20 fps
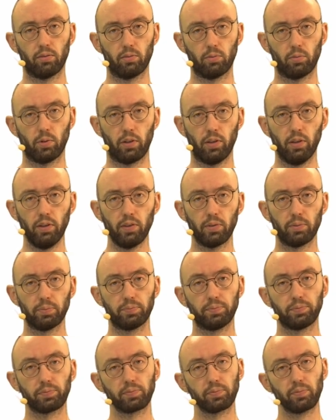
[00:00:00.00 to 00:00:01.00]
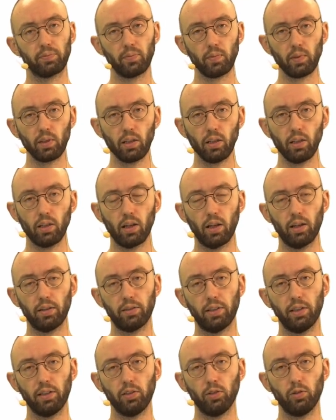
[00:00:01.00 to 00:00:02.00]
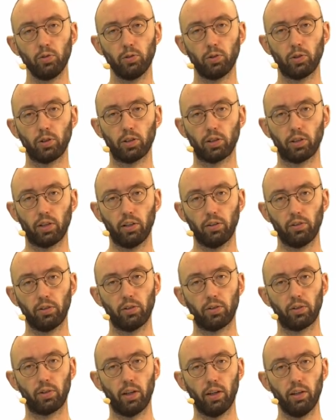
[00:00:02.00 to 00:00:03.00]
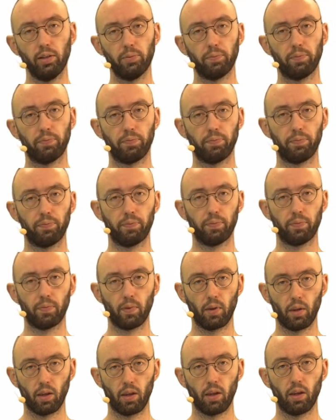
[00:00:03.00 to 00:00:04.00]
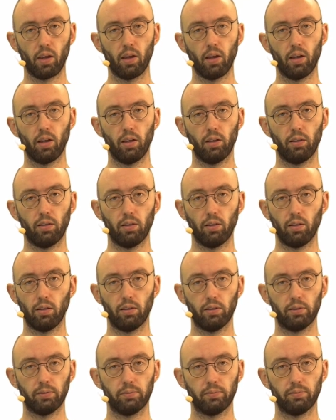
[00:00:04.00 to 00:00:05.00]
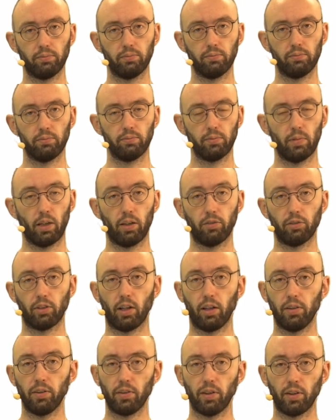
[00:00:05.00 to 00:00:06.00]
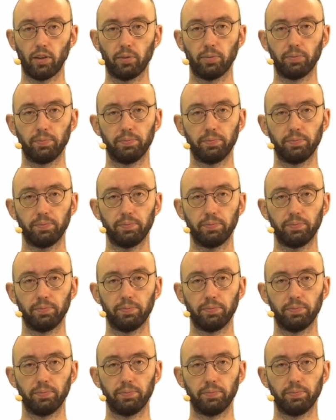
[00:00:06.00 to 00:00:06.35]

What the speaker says: With this, I thank you for your attention today, and have a nice day.